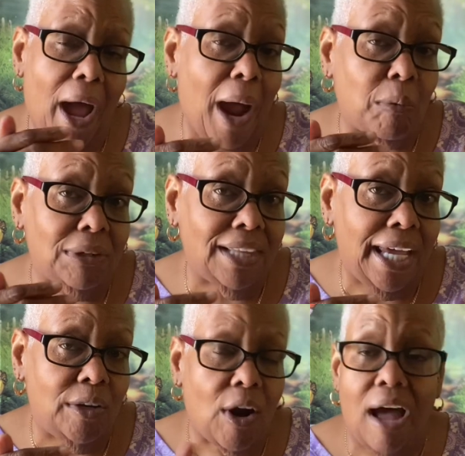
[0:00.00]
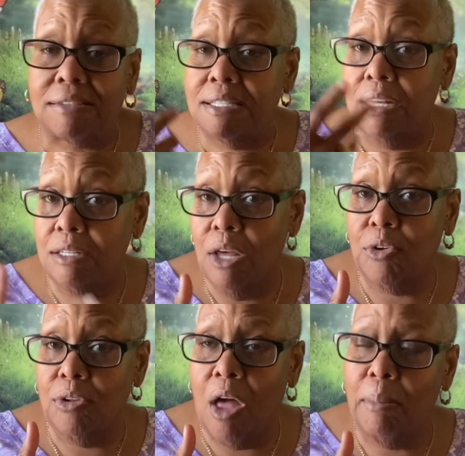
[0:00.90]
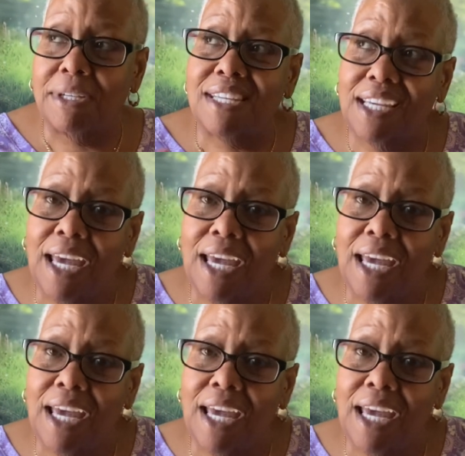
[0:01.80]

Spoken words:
hour later, I'll set another alarm, because I